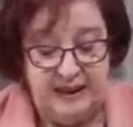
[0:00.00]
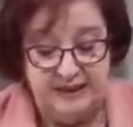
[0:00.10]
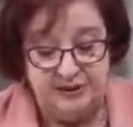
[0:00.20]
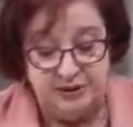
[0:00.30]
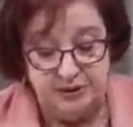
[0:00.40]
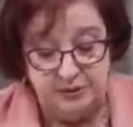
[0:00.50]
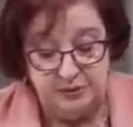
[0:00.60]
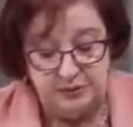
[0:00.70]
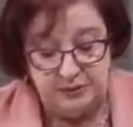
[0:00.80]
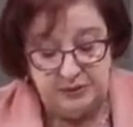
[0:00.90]
And
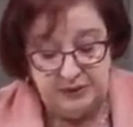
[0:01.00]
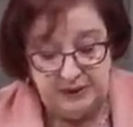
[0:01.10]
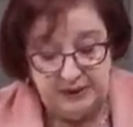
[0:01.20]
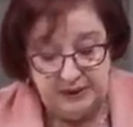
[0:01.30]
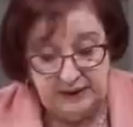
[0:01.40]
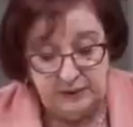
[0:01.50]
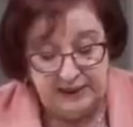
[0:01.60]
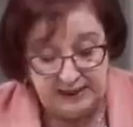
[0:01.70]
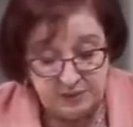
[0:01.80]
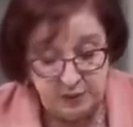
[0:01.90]
so
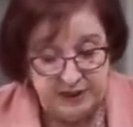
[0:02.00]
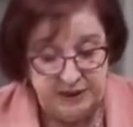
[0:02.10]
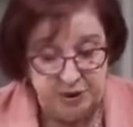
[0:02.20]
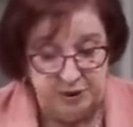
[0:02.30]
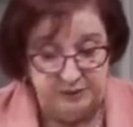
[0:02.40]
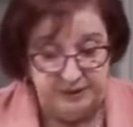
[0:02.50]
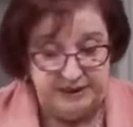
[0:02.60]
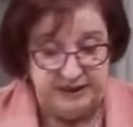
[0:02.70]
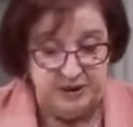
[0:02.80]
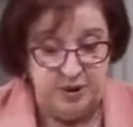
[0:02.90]
that's one issue of
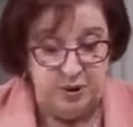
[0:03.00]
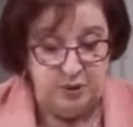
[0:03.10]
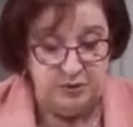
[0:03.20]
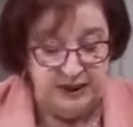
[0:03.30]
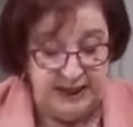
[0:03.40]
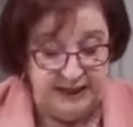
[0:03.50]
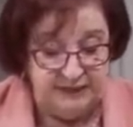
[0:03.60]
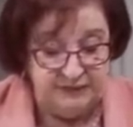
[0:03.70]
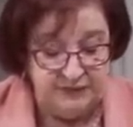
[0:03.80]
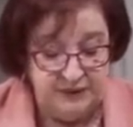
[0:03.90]
protecting your own
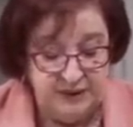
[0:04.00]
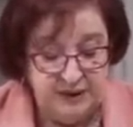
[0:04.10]
life.